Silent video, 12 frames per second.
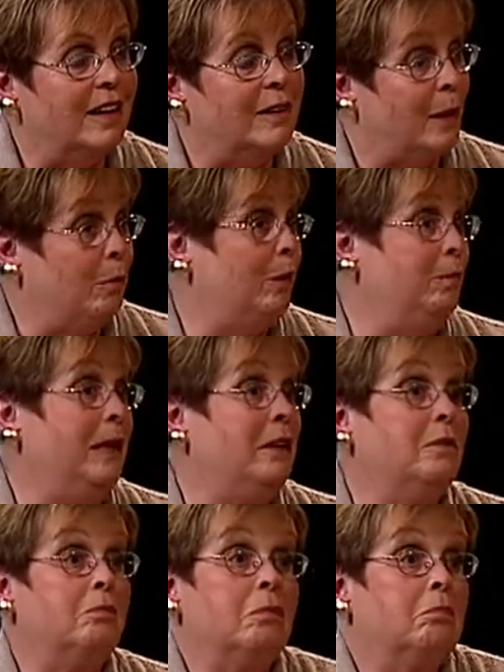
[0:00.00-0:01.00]
That would
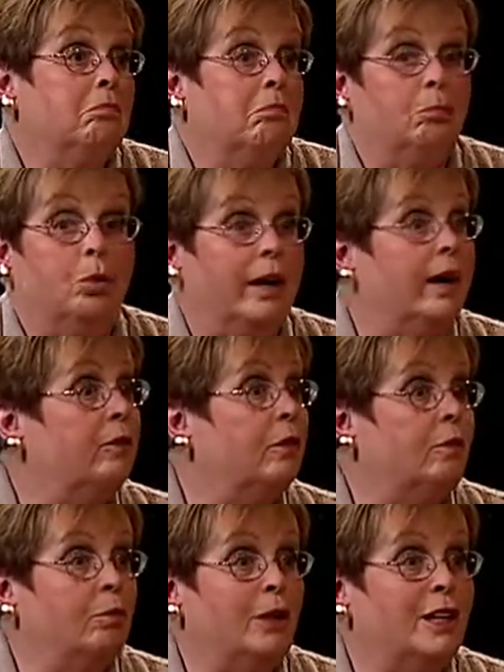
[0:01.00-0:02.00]
mean whatever,
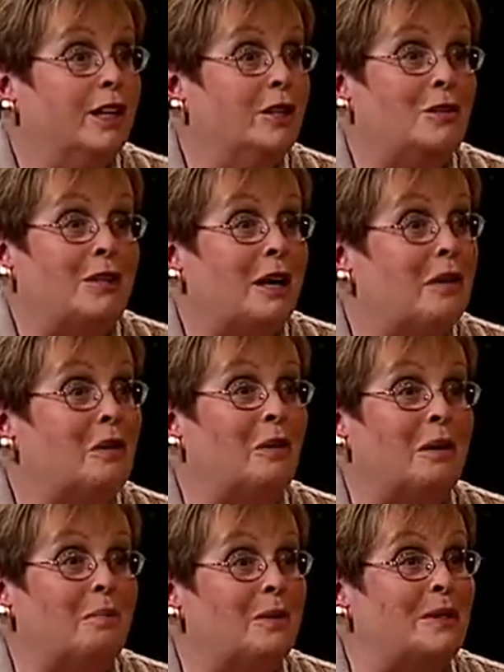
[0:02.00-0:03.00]
what did you say,
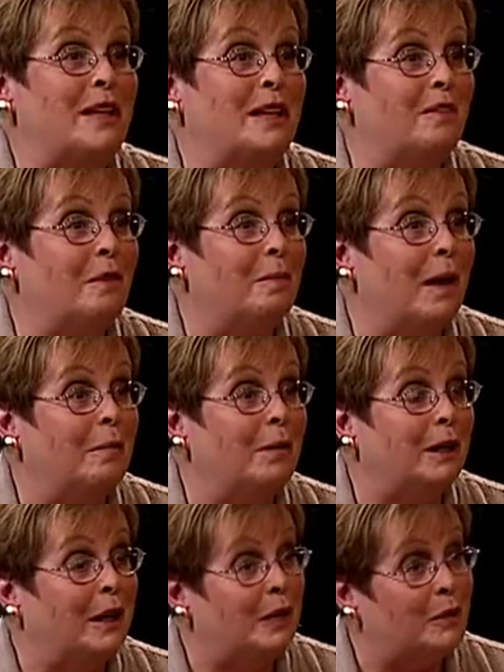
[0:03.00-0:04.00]
30% of the
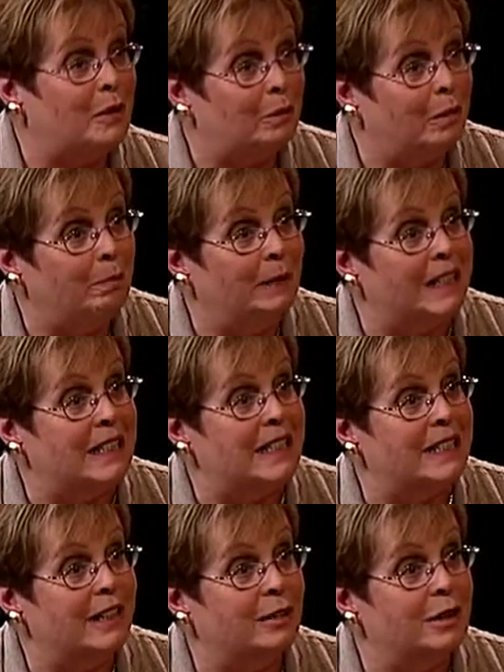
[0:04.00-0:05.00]
population would be
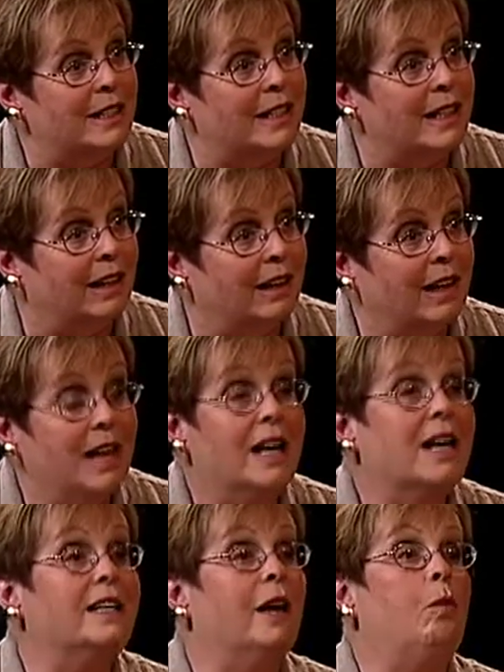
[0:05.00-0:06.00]
considered sick.
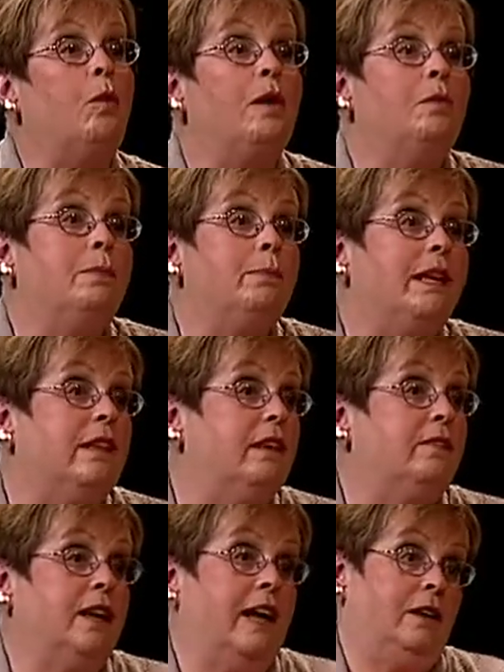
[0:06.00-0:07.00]
Now, what would be the
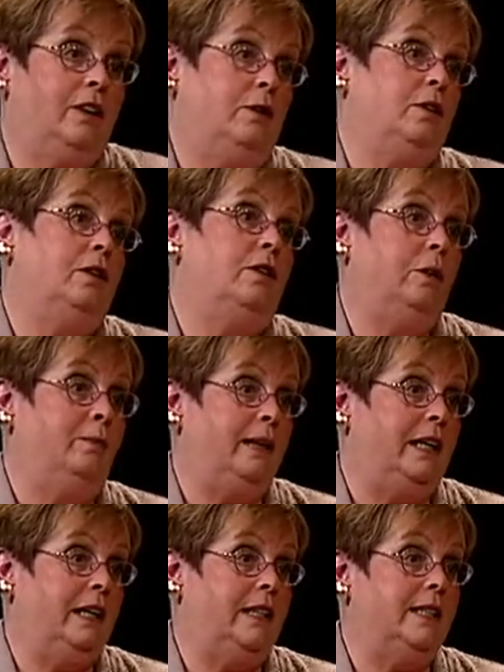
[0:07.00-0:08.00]
value to it being a